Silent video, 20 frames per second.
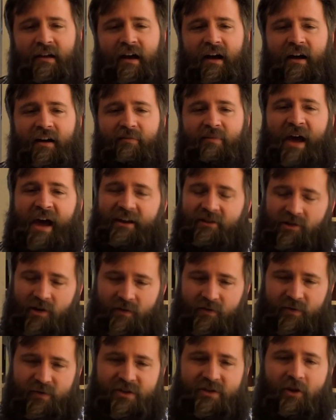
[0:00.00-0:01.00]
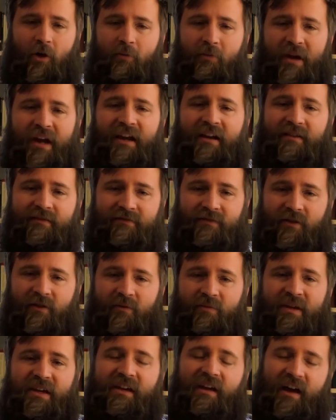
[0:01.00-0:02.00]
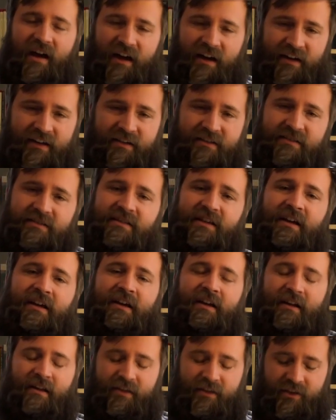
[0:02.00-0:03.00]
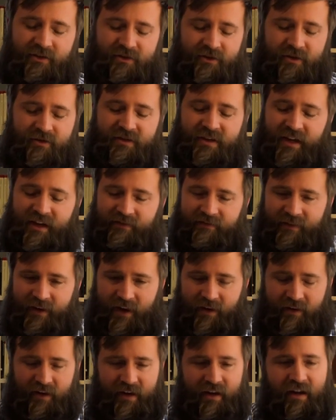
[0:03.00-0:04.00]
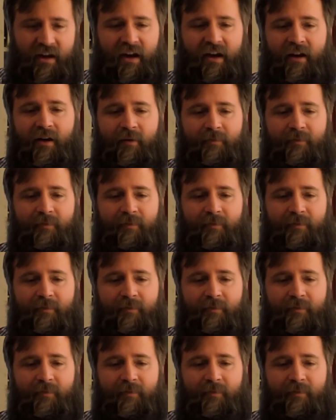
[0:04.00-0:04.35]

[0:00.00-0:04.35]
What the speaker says: Passover is so meaningful because the Jews had a very